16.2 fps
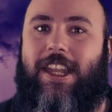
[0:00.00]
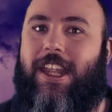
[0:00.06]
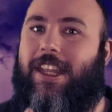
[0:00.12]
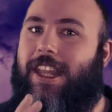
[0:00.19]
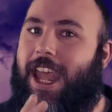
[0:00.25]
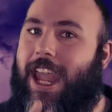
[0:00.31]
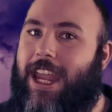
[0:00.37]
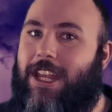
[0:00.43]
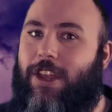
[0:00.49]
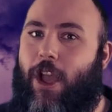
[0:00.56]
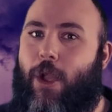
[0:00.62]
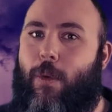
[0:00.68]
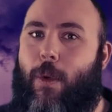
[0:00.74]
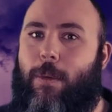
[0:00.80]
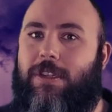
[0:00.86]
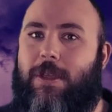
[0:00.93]
that they
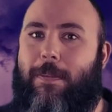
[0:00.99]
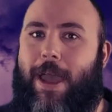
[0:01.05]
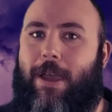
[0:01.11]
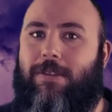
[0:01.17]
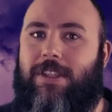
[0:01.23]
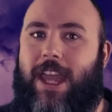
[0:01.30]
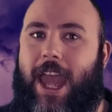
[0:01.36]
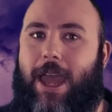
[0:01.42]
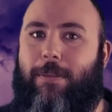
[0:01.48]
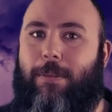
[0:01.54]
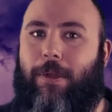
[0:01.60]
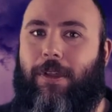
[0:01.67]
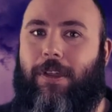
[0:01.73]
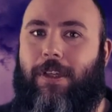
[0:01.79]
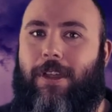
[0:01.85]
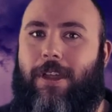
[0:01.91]
know what was about to
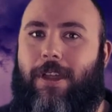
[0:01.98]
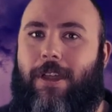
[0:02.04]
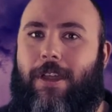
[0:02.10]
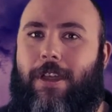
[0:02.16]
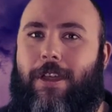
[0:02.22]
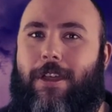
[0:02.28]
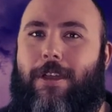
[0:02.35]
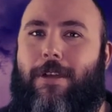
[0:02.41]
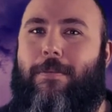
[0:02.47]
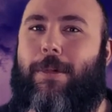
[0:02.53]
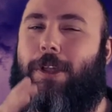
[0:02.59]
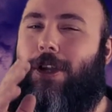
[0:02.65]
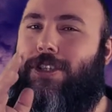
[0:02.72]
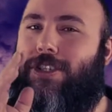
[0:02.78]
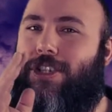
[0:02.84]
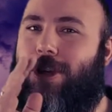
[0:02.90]
happen,
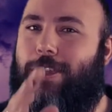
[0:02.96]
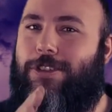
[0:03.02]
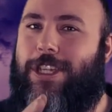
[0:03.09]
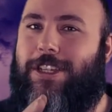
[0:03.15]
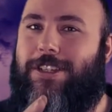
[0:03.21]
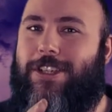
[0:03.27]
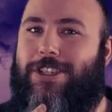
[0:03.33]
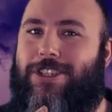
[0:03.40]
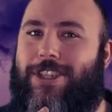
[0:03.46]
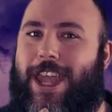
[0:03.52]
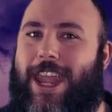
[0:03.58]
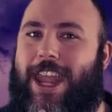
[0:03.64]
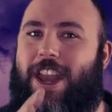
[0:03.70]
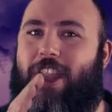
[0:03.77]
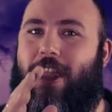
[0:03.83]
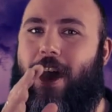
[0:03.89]
but are choosing to
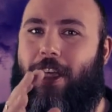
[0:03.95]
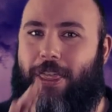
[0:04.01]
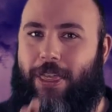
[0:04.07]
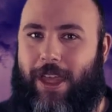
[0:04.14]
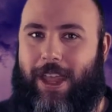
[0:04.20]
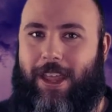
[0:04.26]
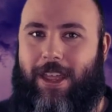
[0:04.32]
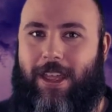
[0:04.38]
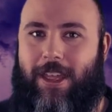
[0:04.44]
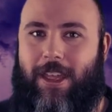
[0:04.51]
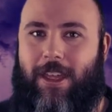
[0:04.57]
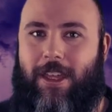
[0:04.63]
say nothing.